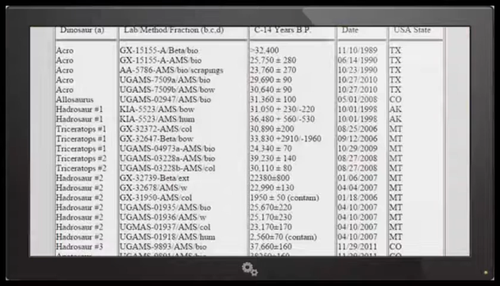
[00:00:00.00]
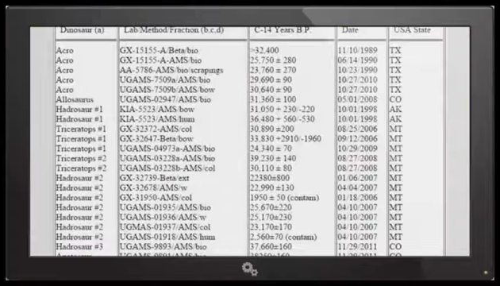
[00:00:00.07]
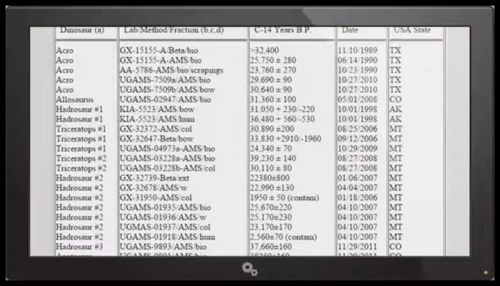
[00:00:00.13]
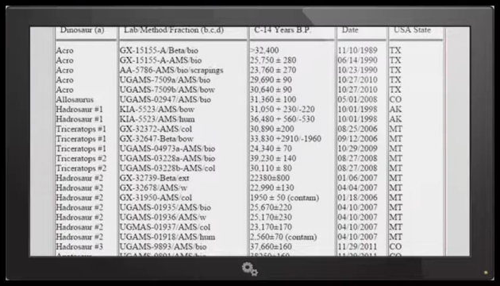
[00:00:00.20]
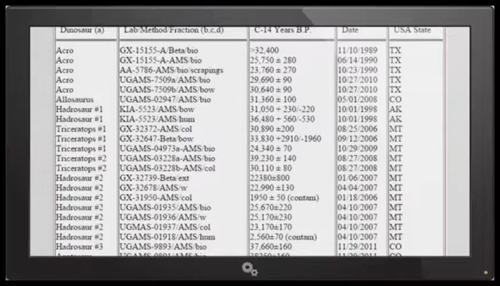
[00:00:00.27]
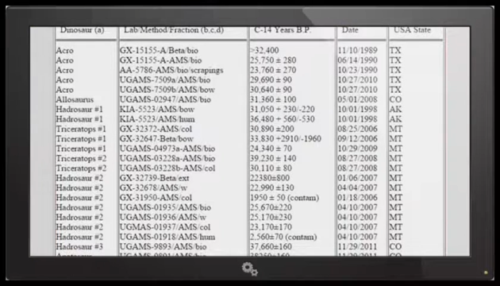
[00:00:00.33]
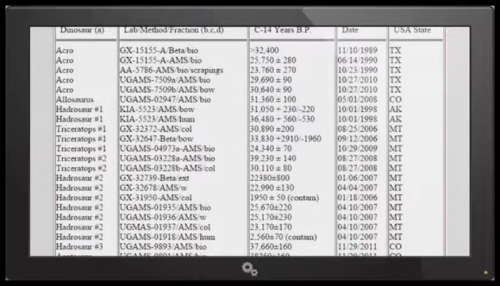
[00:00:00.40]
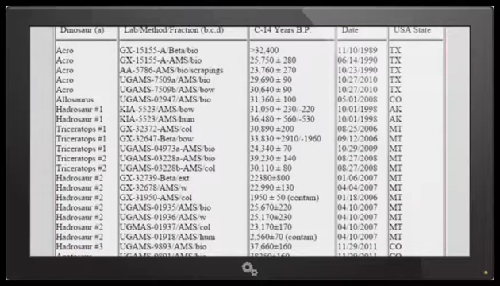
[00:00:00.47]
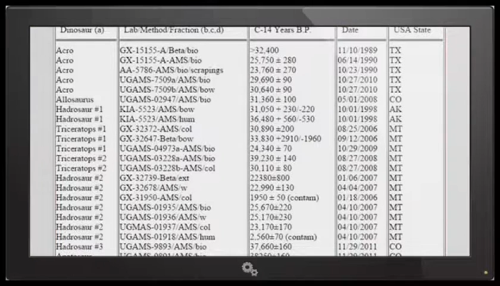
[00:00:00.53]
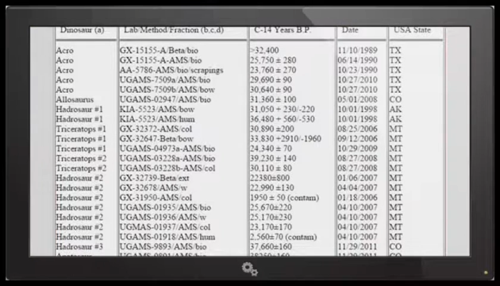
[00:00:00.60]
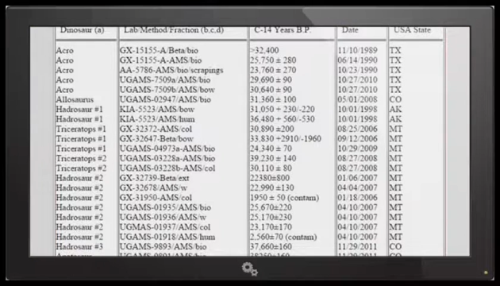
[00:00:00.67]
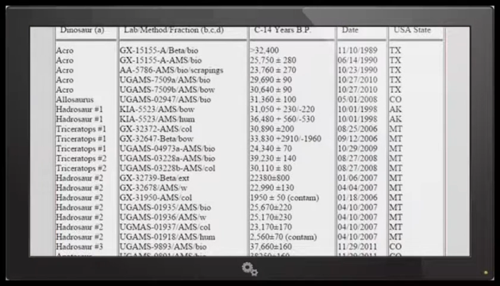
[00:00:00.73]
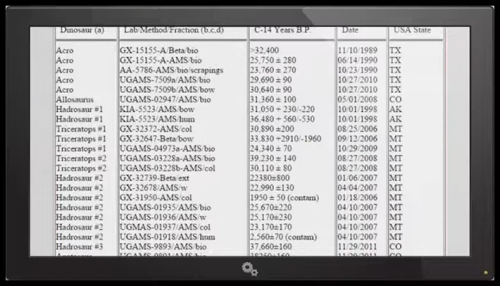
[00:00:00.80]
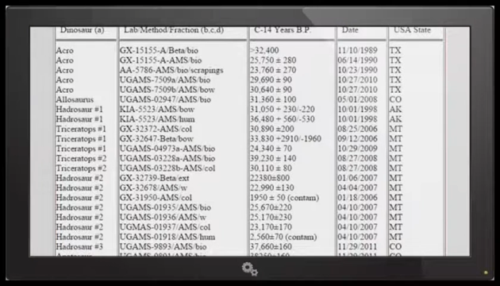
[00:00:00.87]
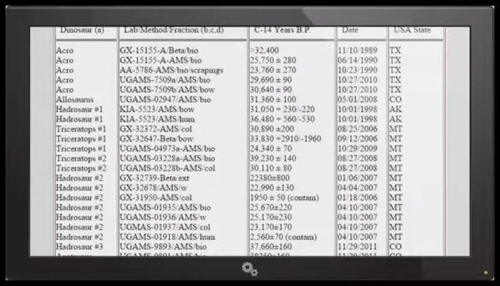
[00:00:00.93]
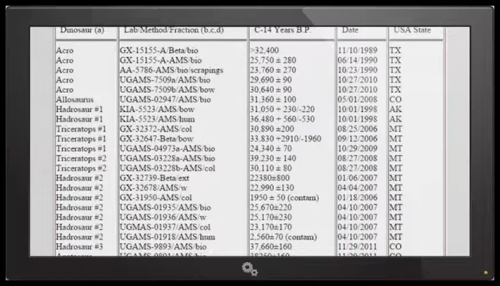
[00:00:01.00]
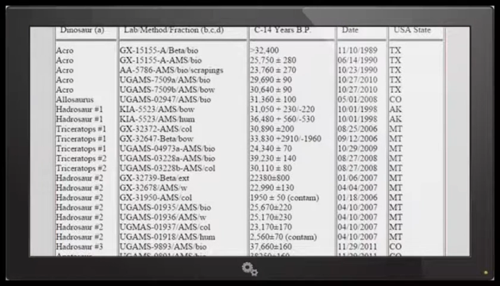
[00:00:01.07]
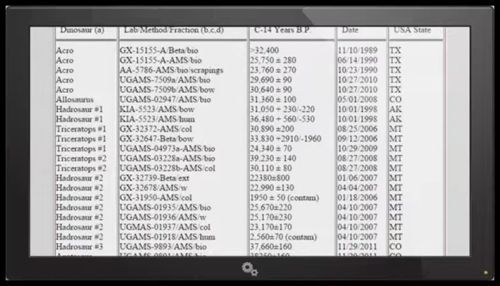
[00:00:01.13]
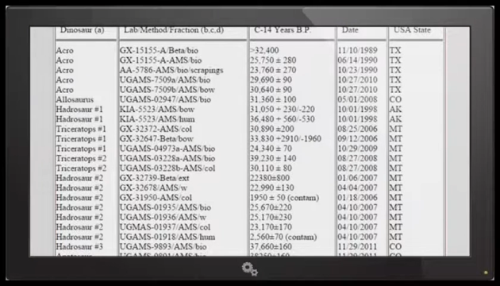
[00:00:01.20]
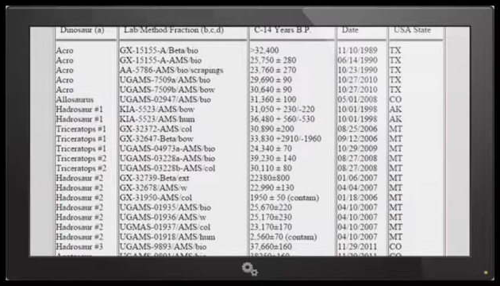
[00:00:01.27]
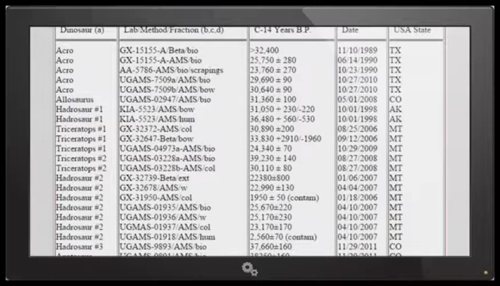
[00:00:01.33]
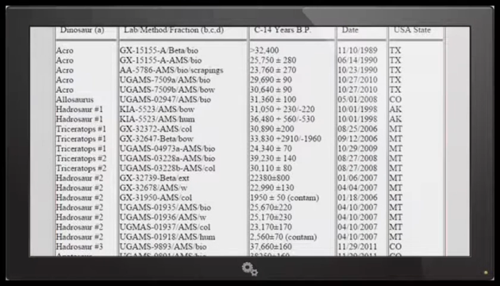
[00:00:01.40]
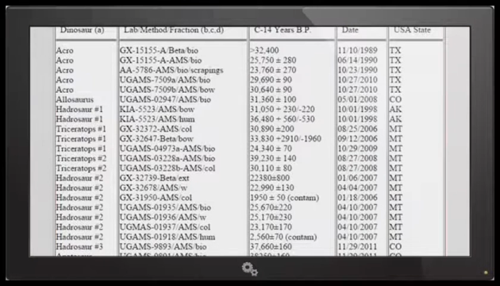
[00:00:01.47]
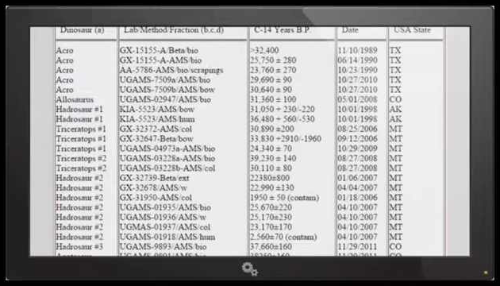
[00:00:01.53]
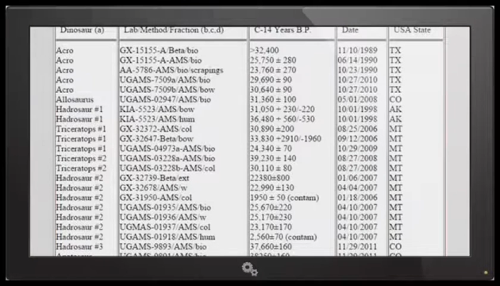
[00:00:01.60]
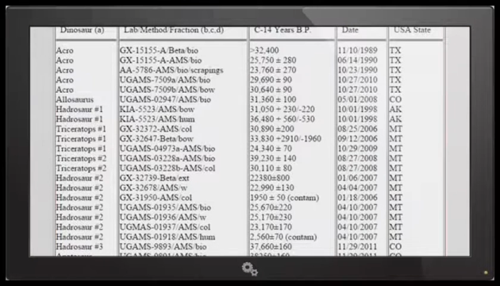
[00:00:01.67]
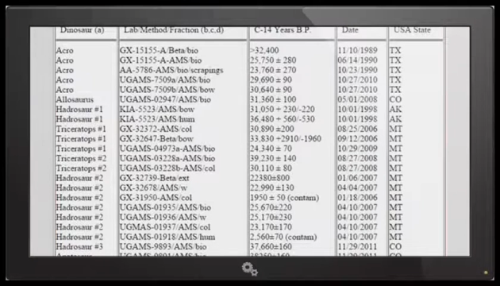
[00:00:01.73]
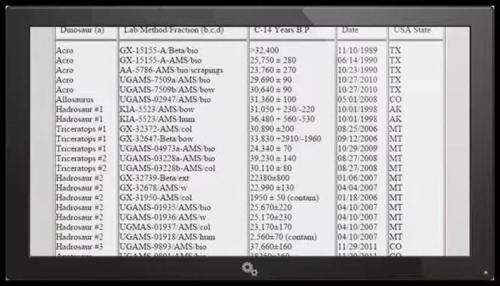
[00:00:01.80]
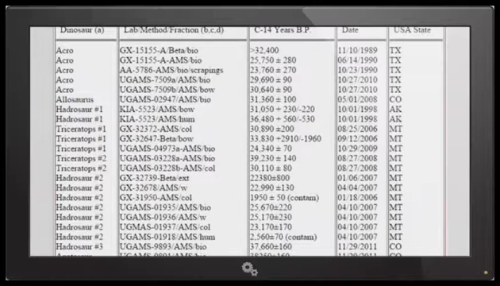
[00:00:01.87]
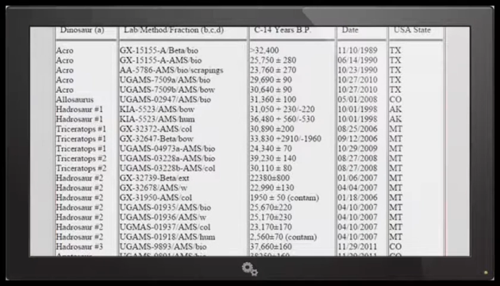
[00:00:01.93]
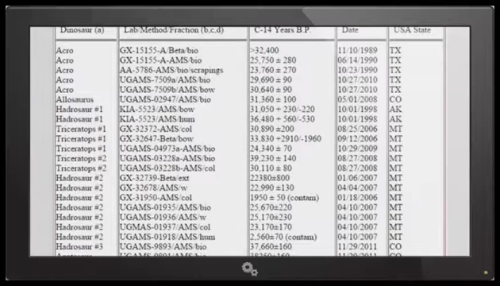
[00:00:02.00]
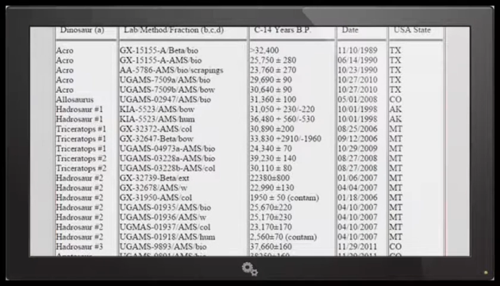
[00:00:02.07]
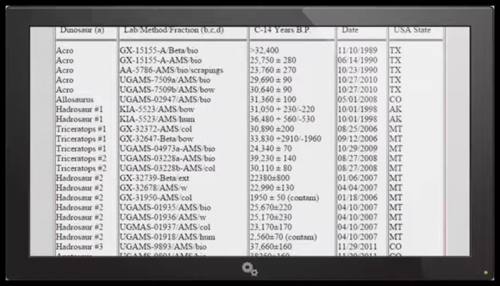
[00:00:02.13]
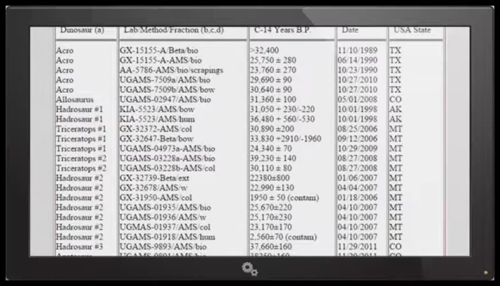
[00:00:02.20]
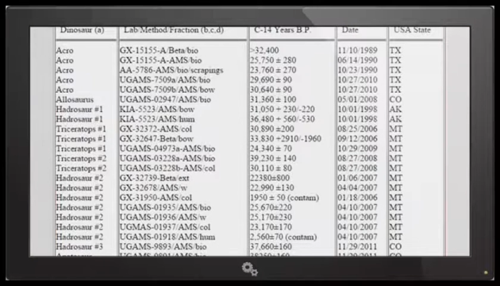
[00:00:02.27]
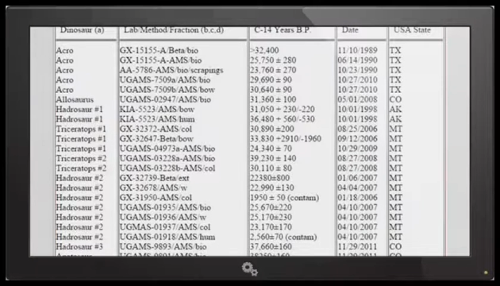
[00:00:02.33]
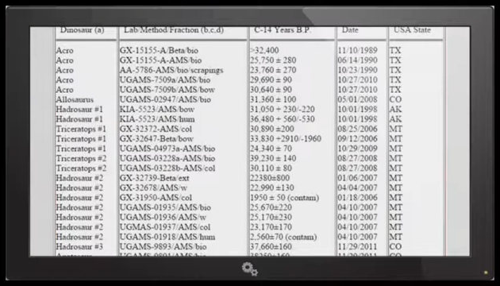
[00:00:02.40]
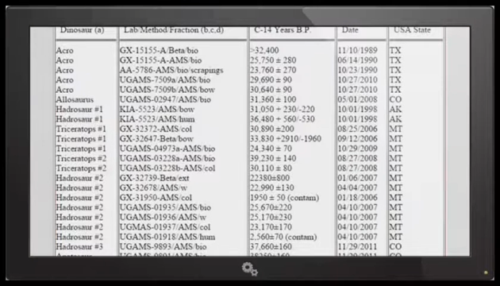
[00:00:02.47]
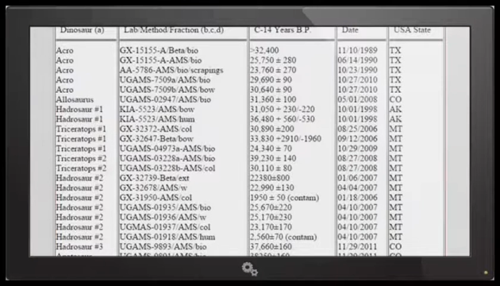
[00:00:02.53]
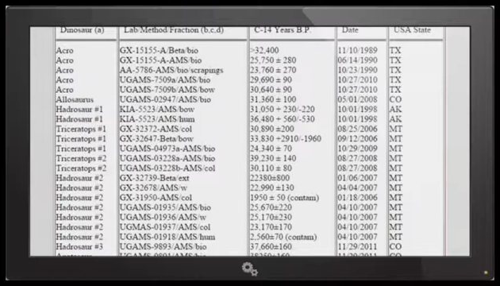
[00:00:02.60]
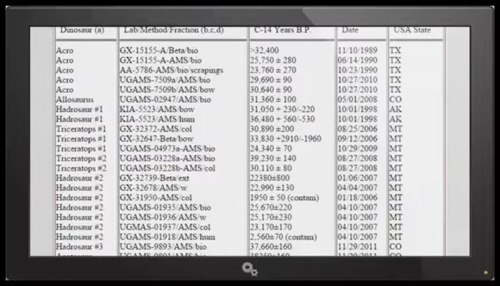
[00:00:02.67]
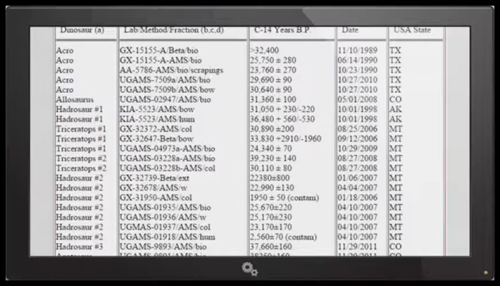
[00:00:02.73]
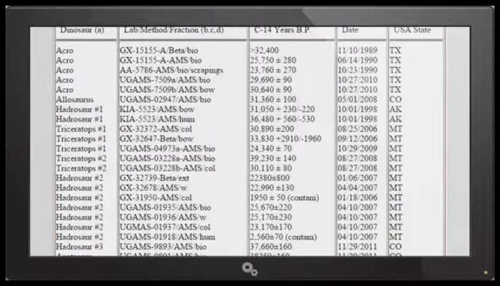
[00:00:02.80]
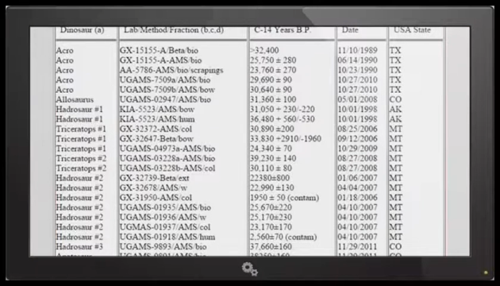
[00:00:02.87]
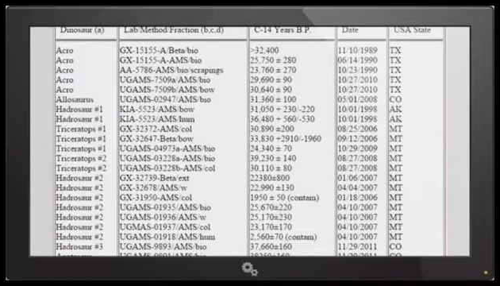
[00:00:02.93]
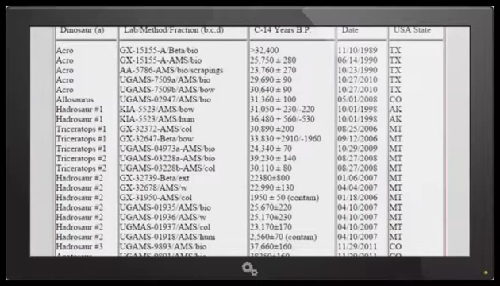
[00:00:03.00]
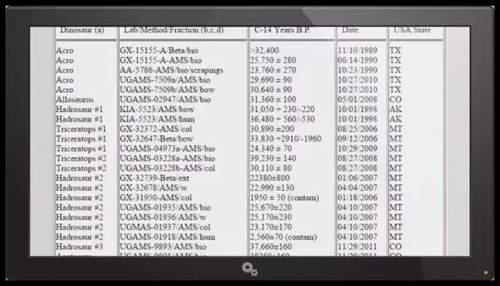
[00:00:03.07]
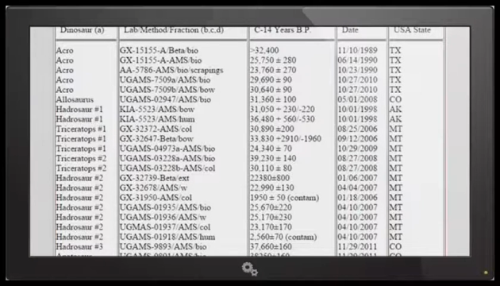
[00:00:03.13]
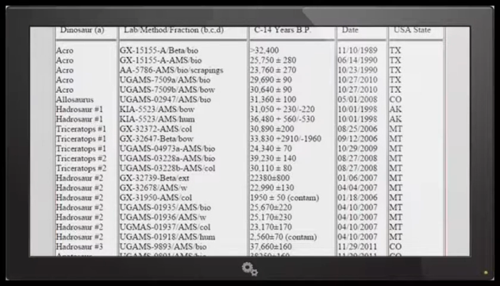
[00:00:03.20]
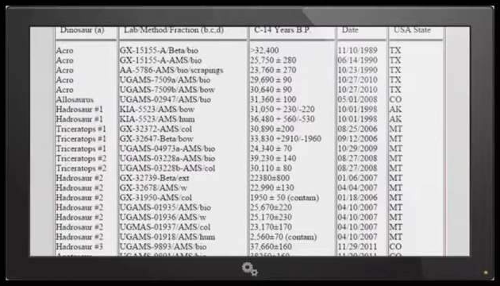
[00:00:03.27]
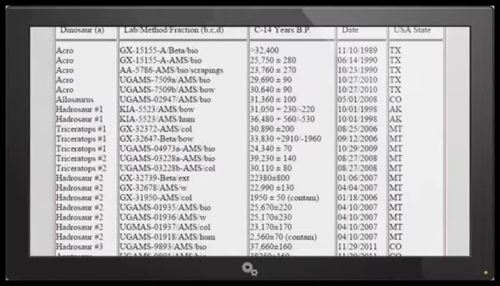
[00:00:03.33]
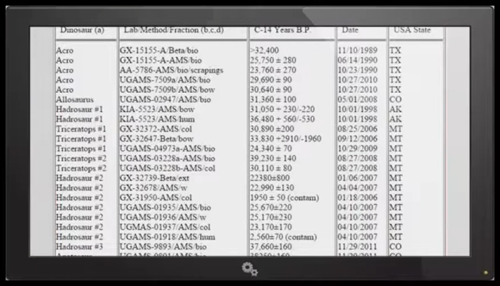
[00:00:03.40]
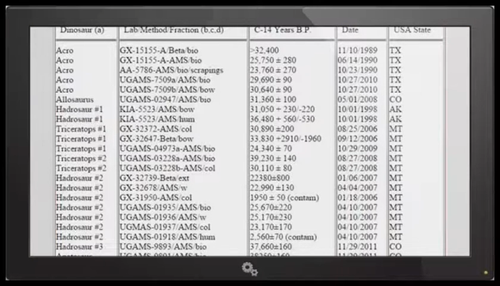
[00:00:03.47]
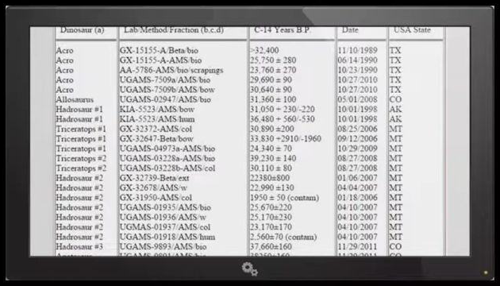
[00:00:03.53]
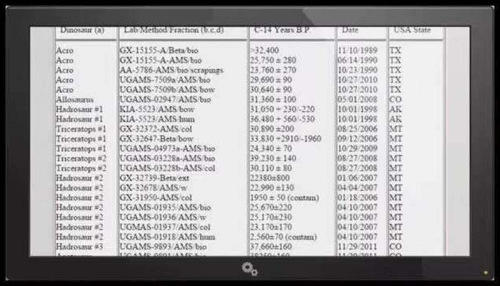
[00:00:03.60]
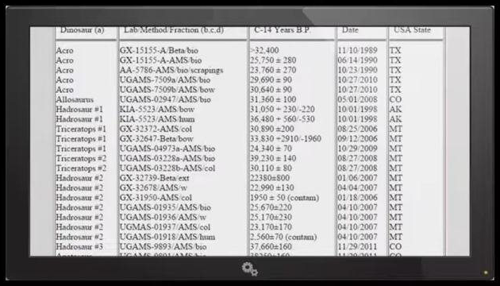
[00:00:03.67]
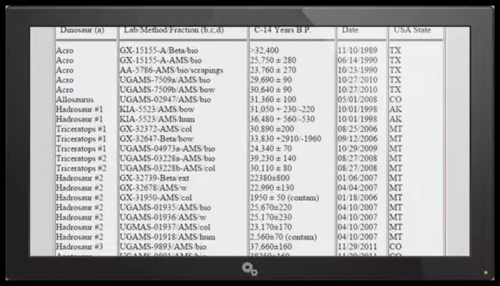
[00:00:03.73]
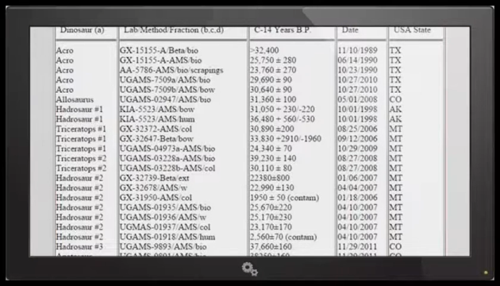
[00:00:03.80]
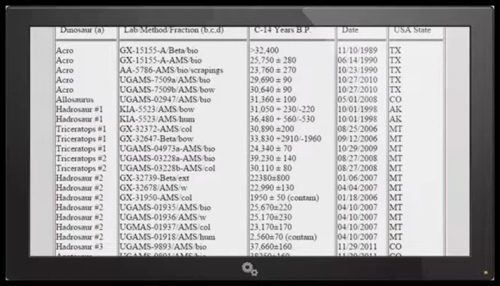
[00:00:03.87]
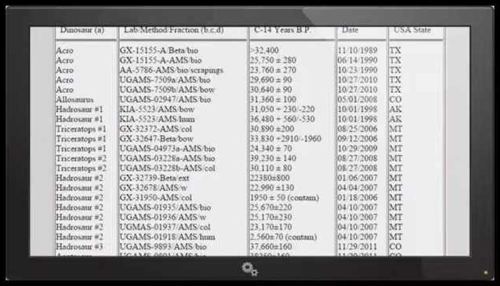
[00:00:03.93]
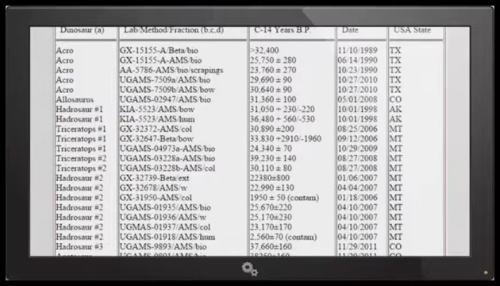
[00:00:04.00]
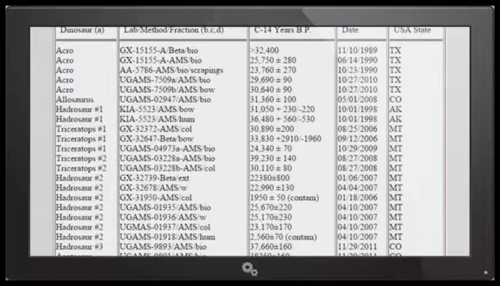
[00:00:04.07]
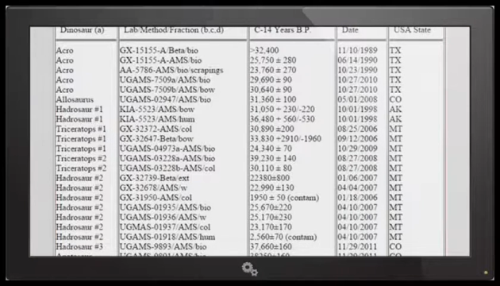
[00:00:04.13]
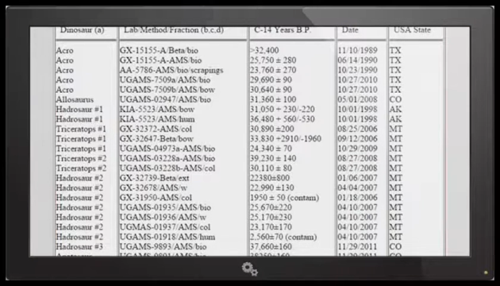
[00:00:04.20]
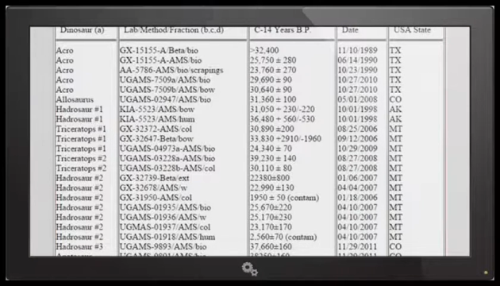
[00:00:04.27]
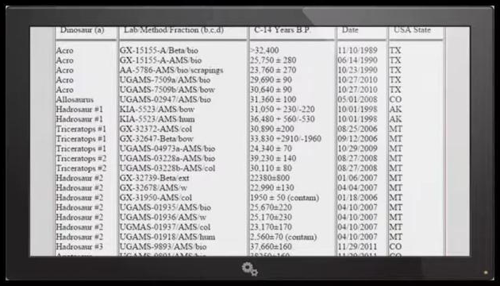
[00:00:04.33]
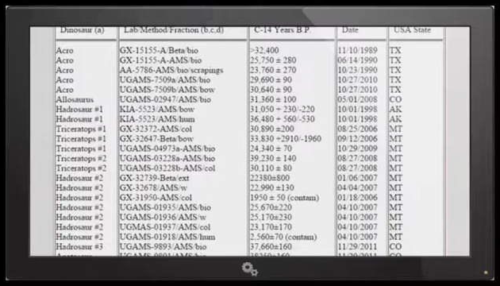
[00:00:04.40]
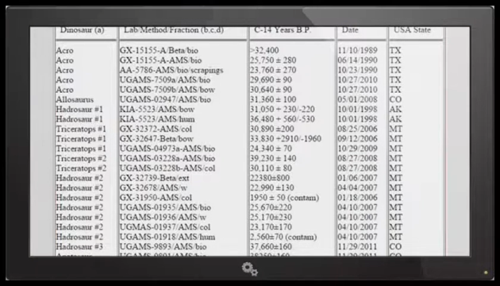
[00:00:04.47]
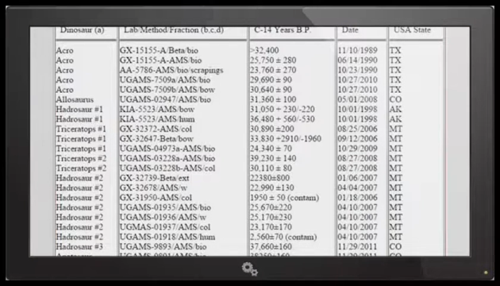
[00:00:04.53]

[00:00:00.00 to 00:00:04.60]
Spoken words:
No face is visible, so there are no lips to read.